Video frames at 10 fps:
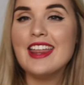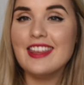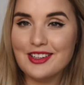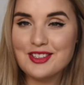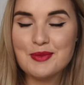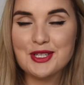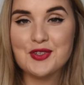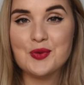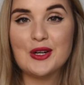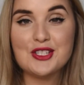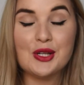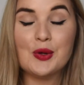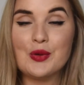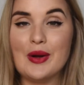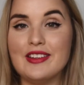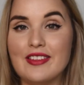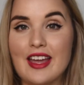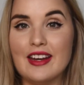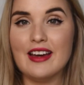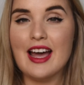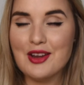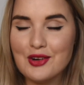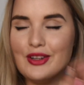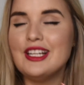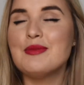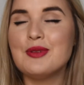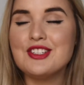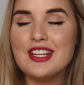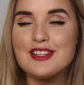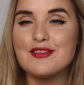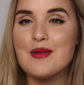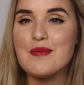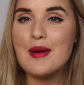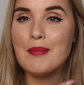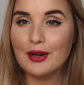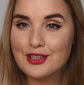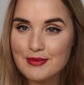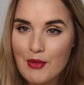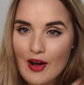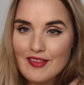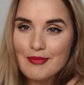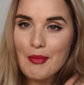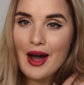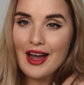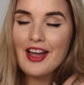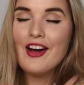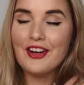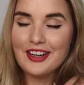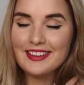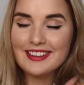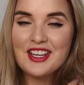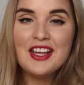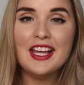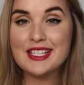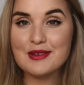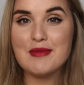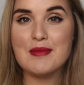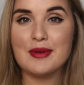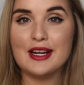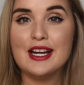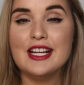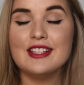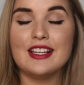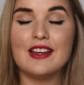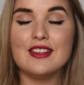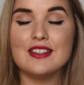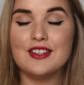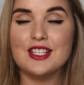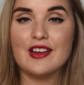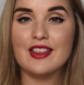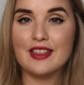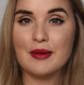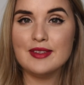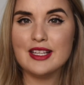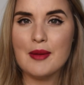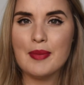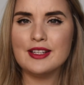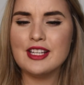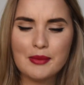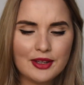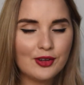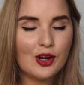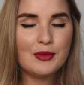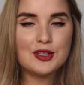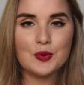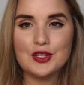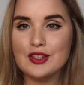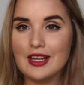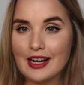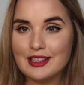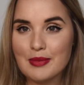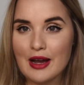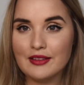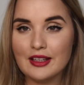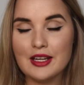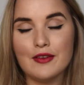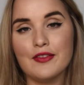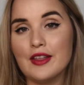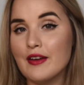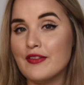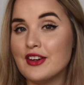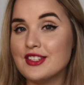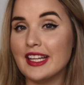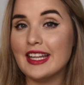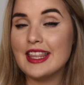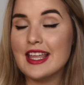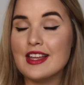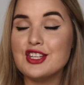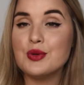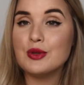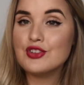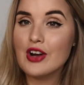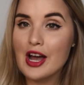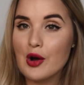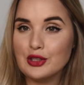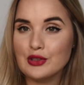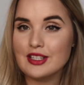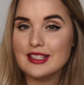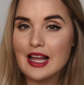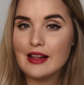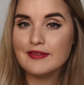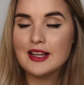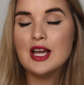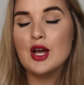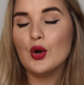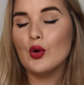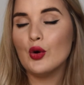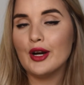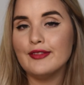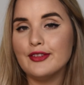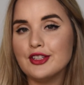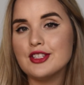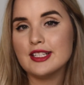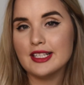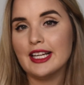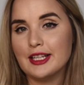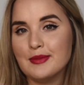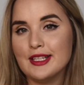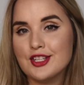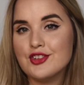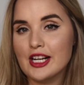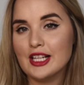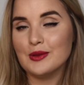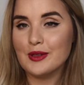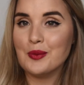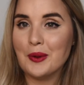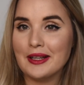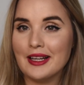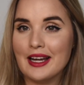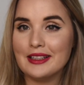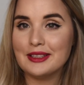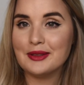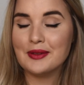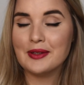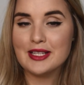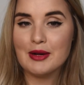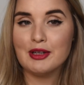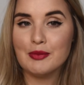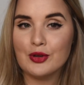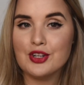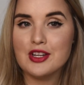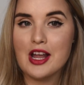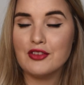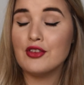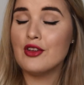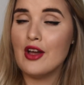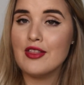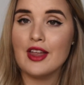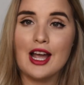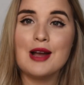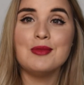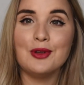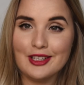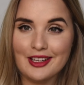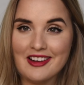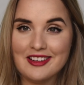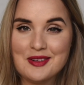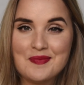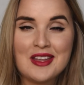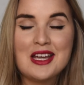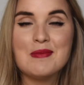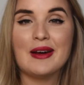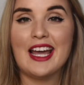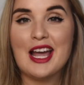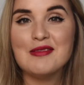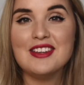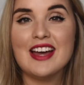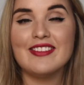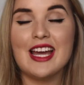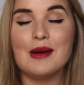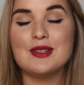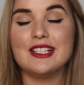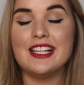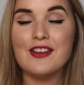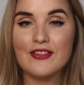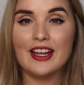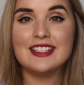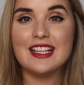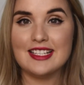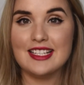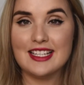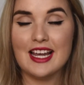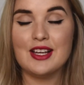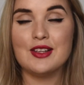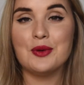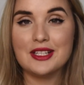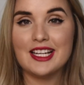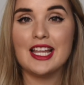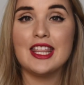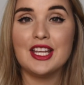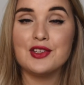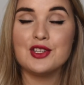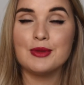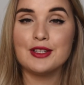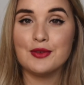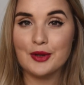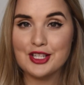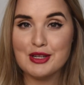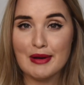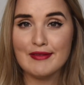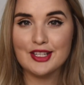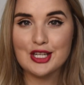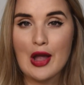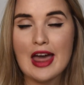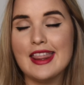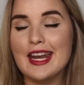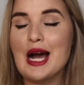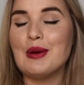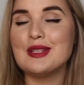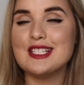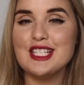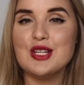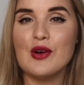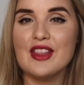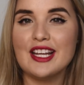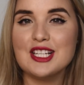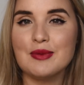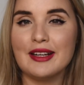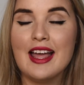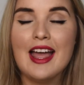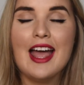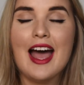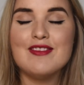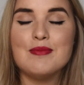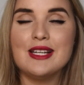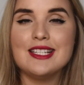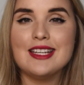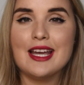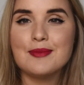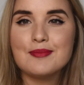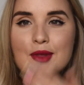Thank you so much for watching all the way to the end. I really appreciate it from the bottom of my heart. Please remember to give this video a thumbs up and tell me in the comments what you liked about it, if there's anything that you would try on yourself, or if you just like me struggled with winged liner, because I would appreciate to know that I am not alone. But I hope you have an absolutely fantastic day. Once again, thank you so much for watching my video, and then I will see you on the next one. Have a blessed day.